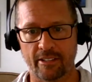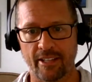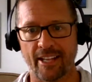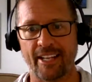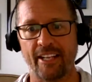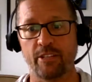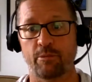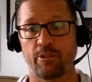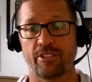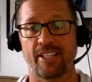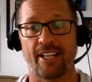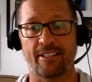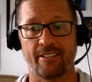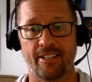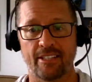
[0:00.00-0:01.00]
that each person
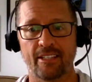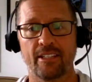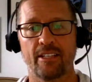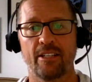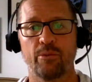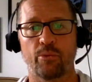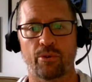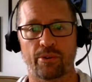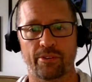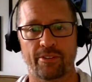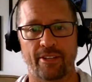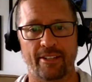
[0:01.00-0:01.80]
has dignity, worth,